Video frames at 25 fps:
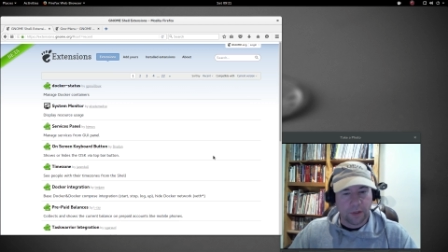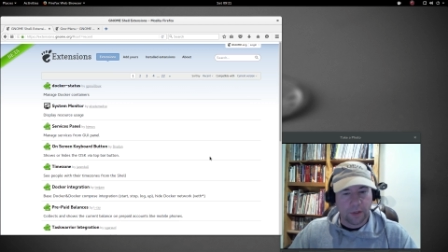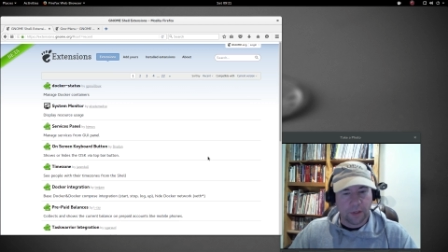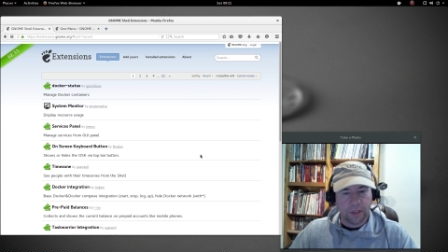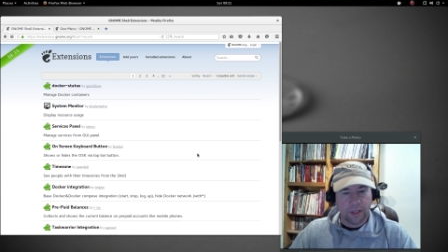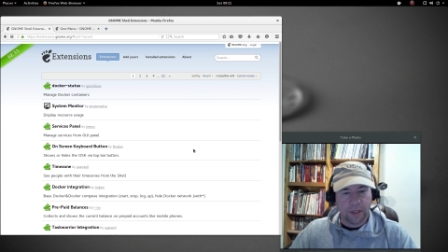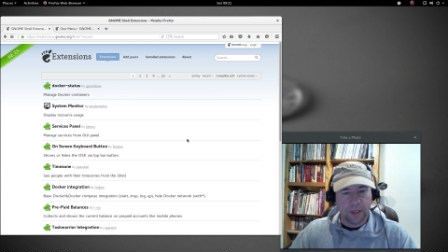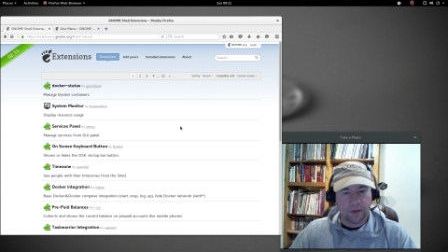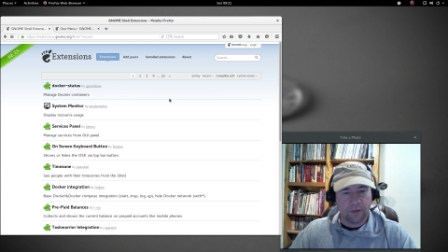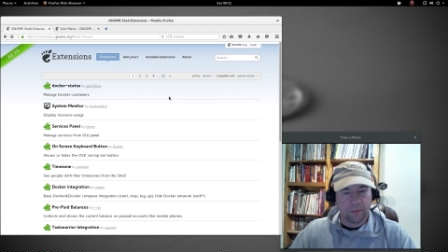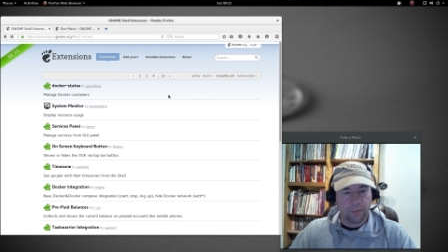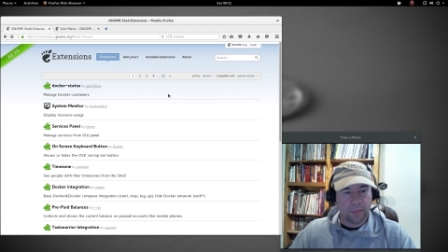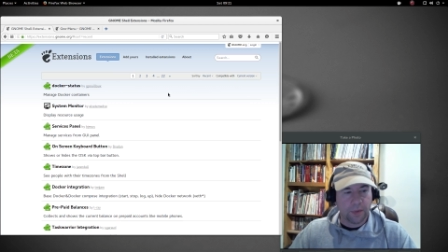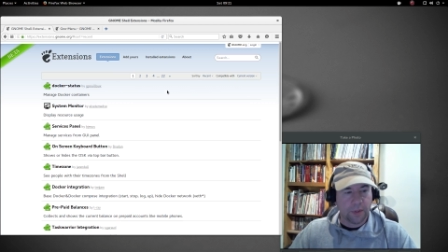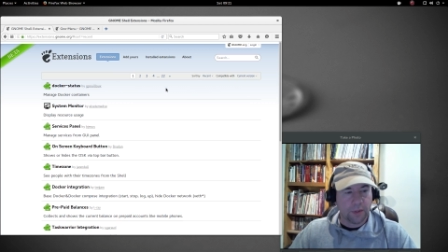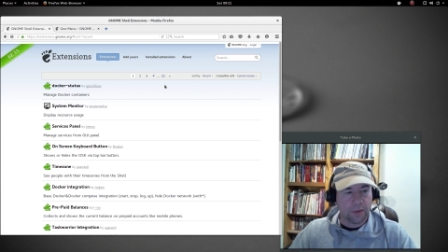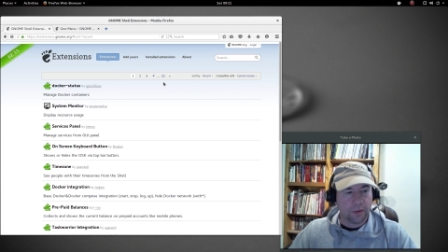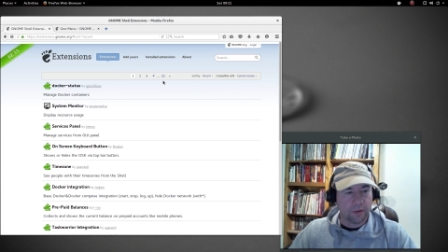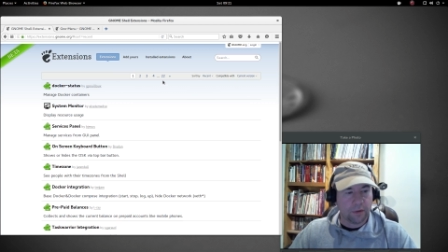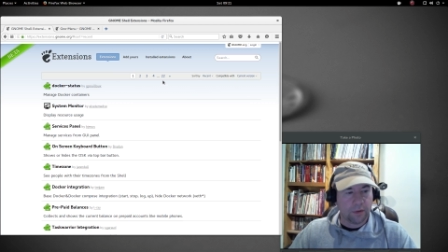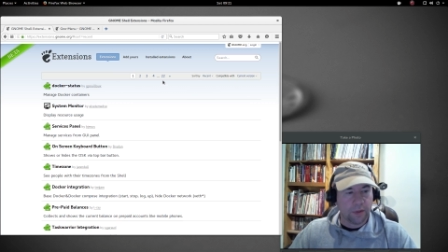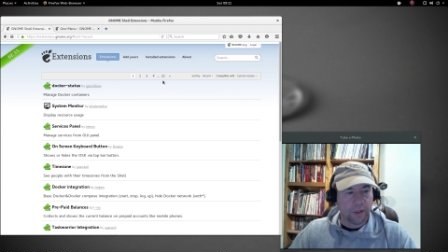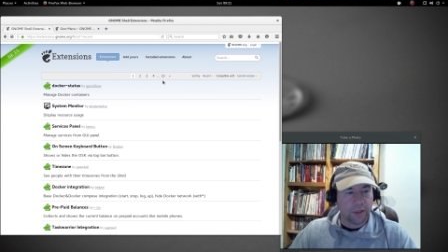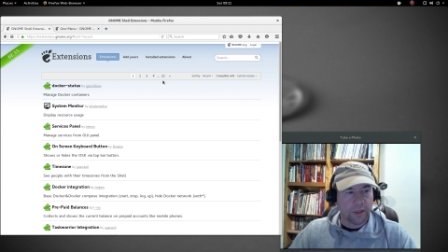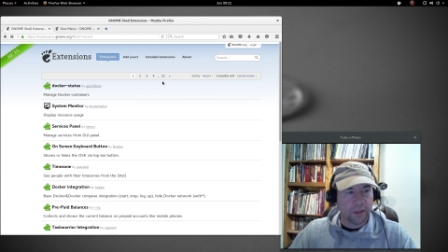that have
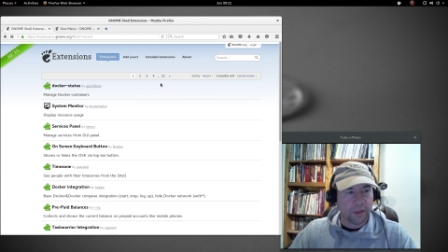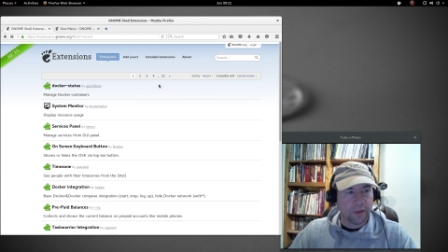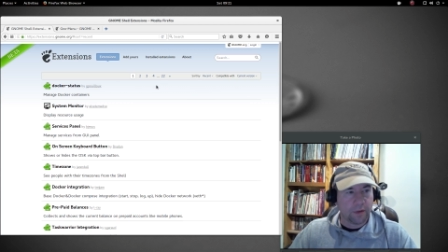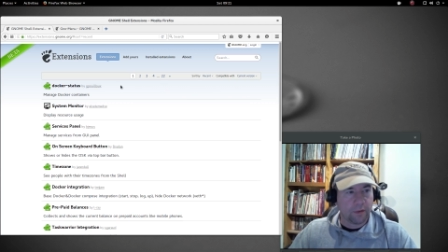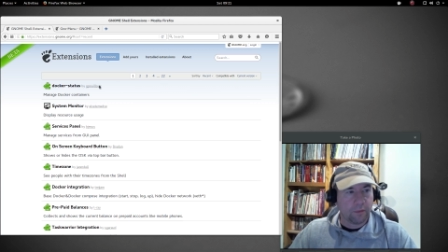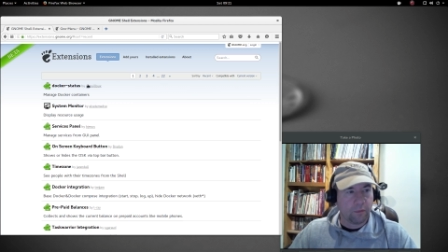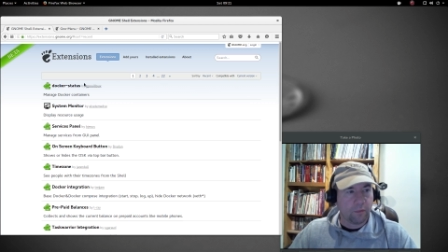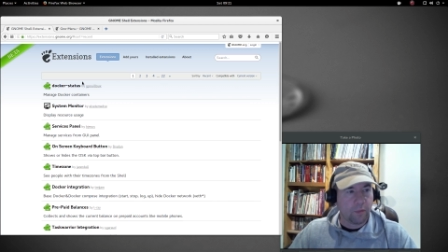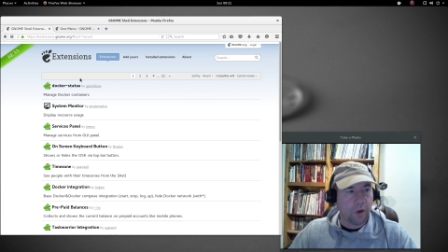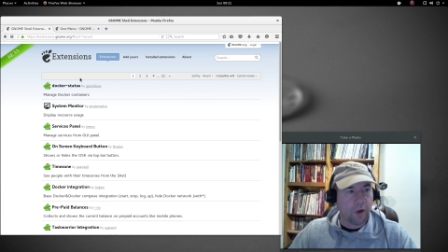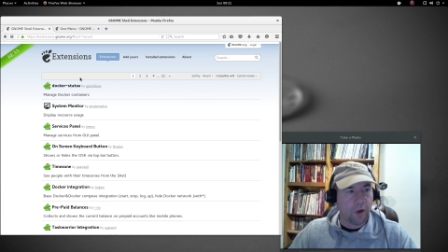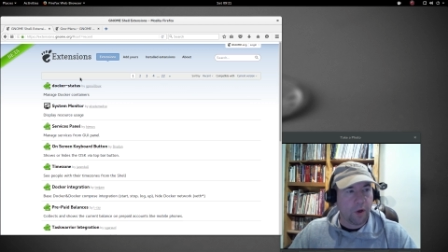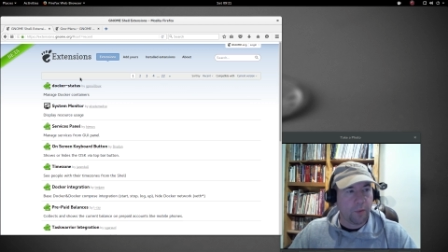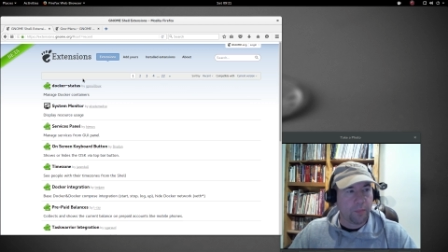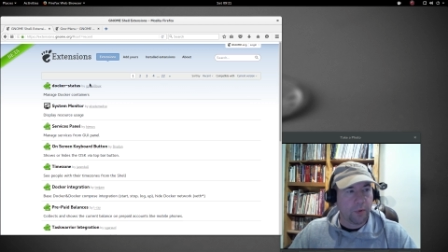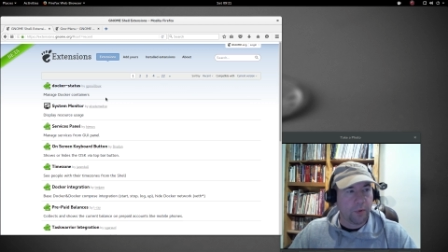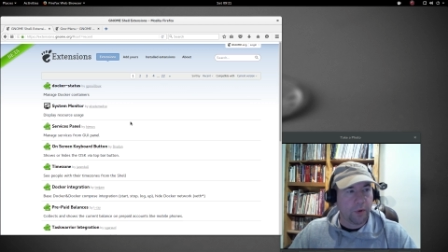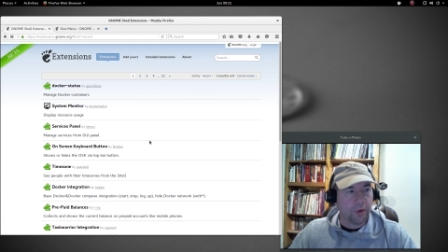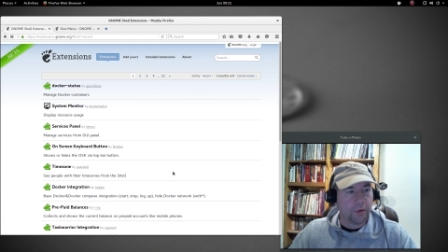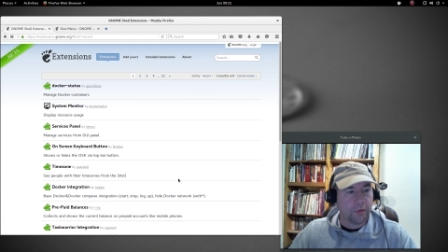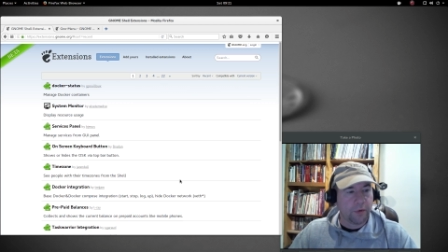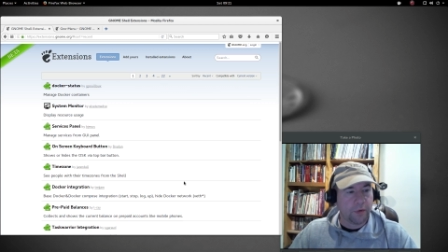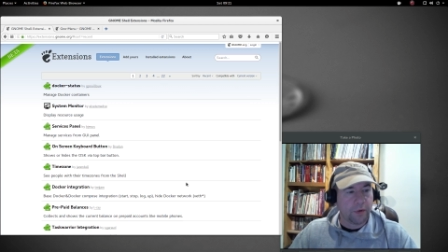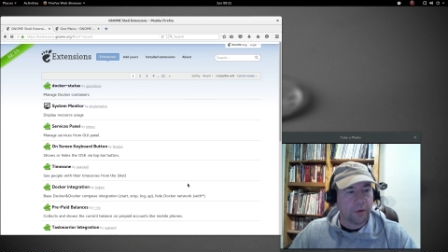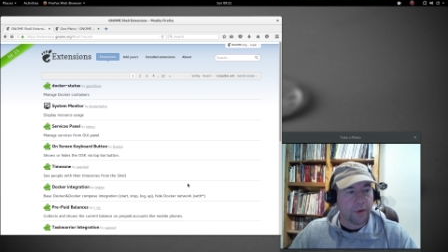been uh,
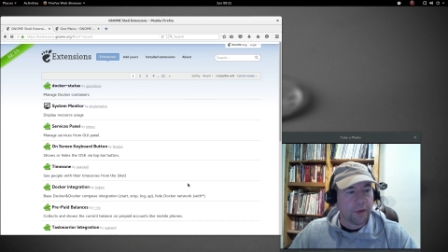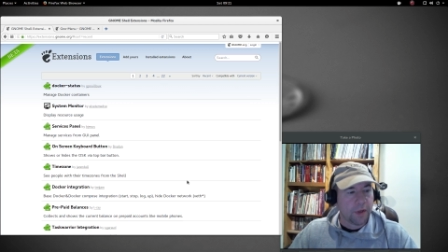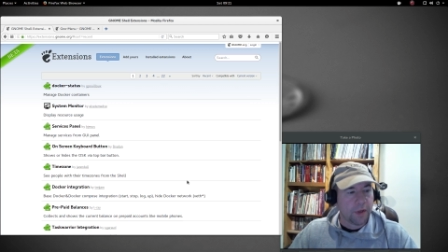uploaded.